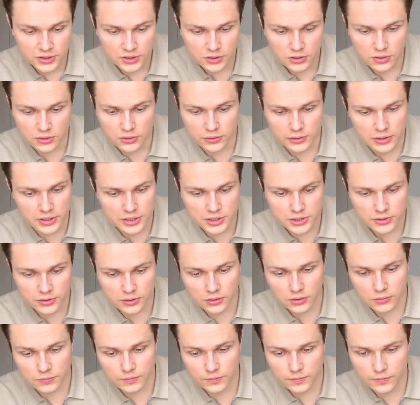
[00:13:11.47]

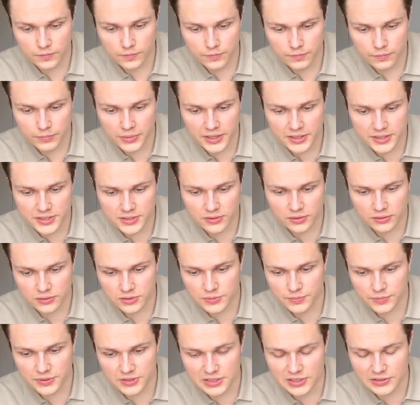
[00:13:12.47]
conditional, based on
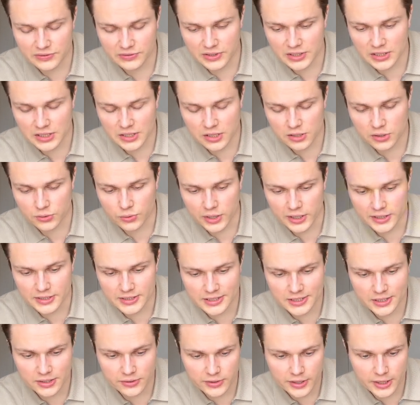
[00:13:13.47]
specific
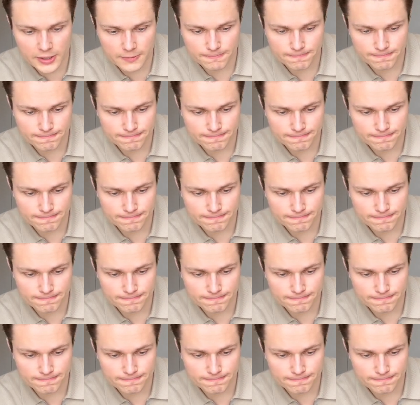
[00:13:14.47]
criteria;